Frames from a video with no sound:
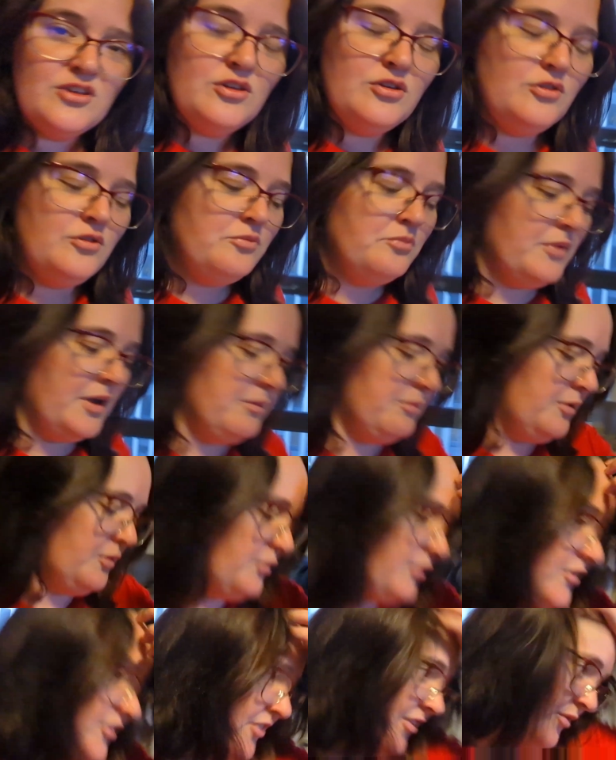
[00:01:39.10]
You might be
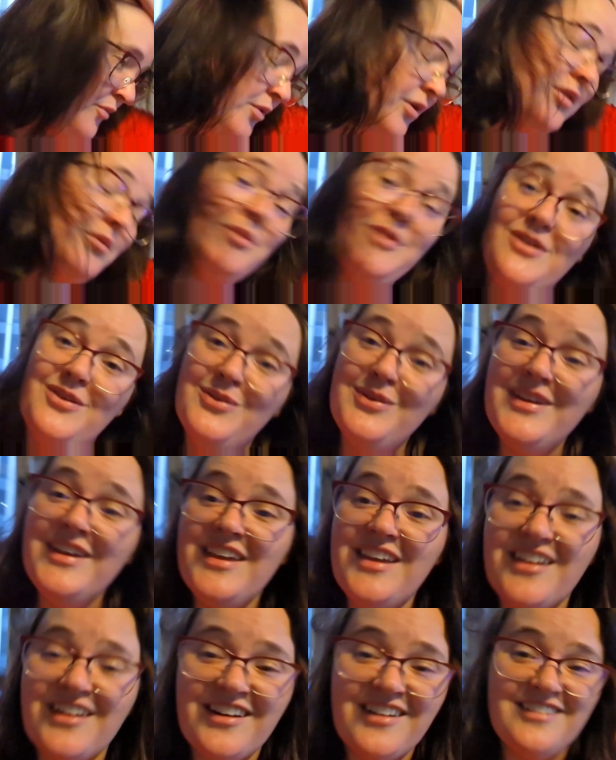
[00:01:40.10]
wondering, what are we doing
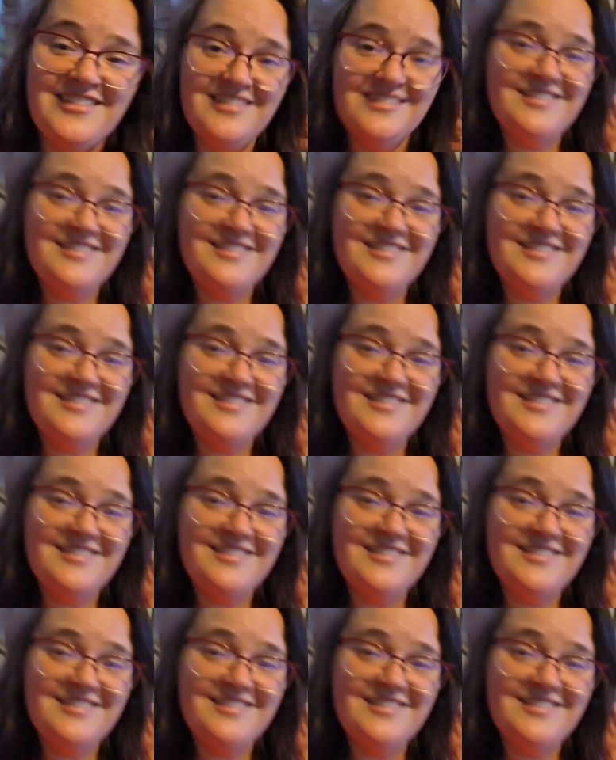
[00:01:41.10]
here?